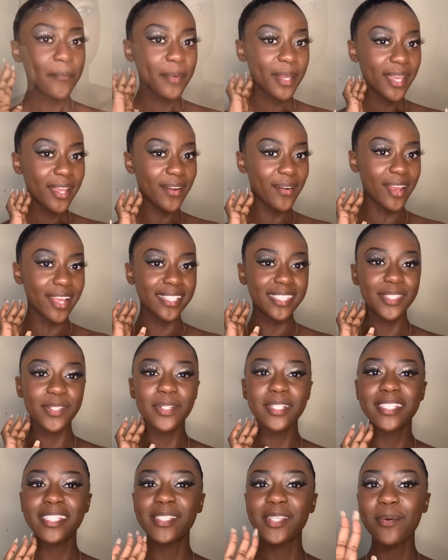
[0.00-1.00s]
Alright, so
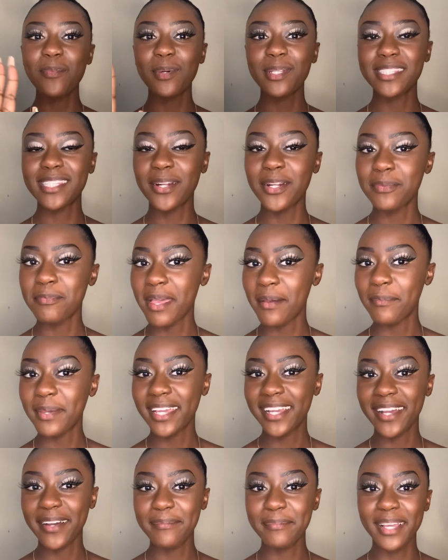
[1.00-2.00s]
she's almost done with my
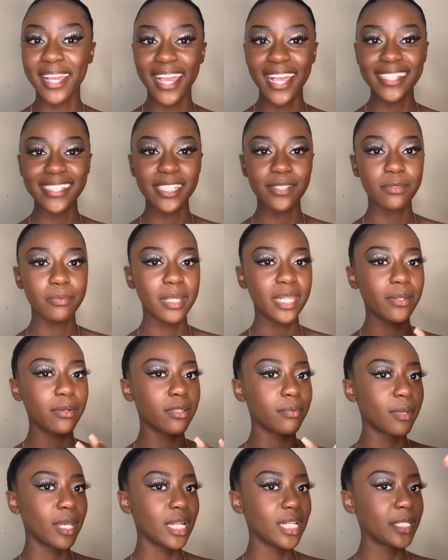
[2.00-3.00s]
makeup, guys. Just meaning with
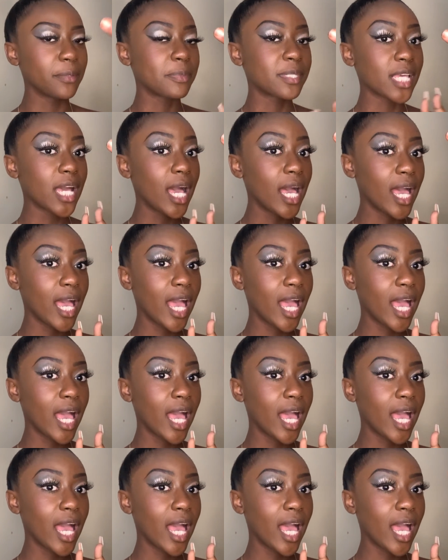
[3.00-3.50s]
my lips, huh?